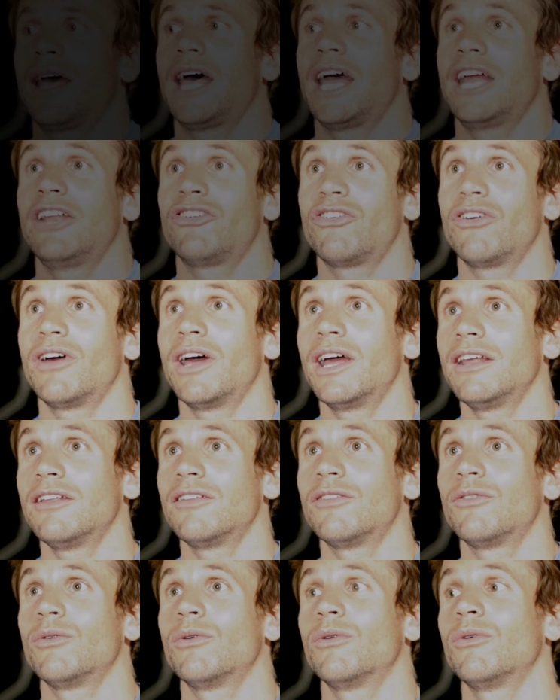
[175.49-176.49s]
I try
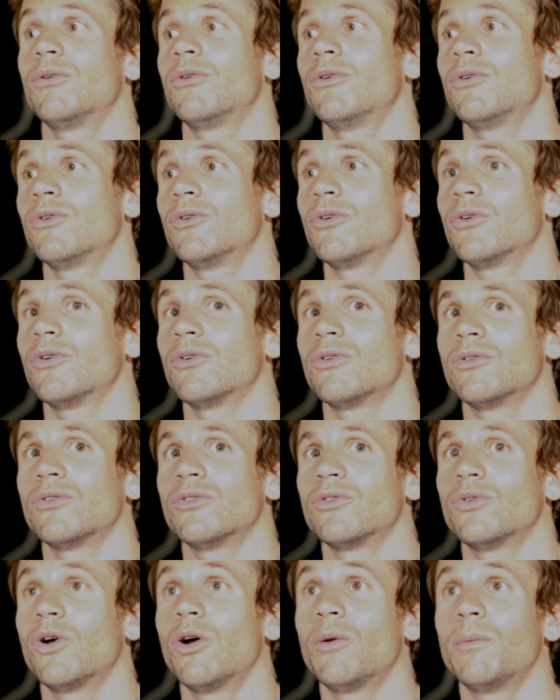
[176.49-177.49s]

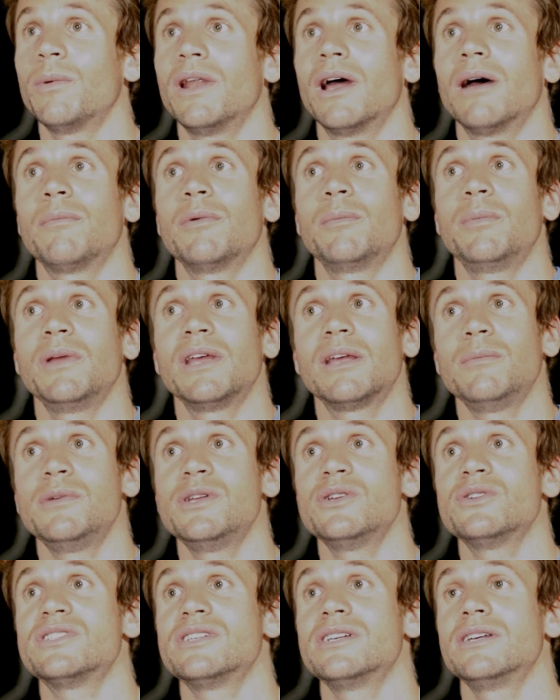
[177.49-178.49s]
to open up a big
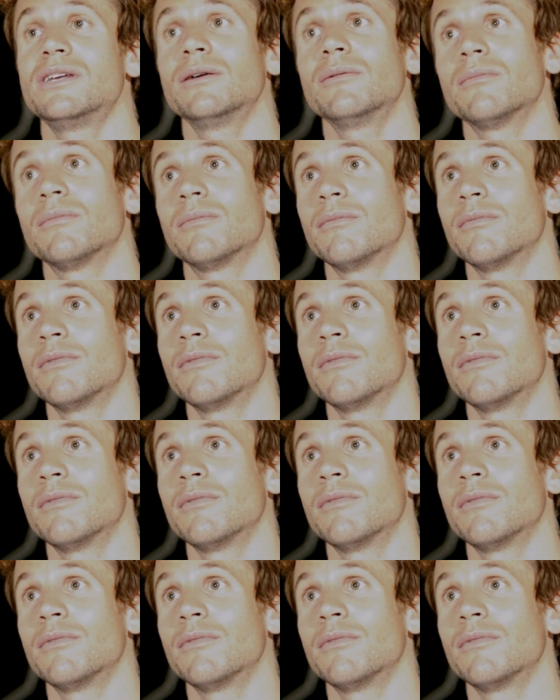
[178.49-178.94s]
museum.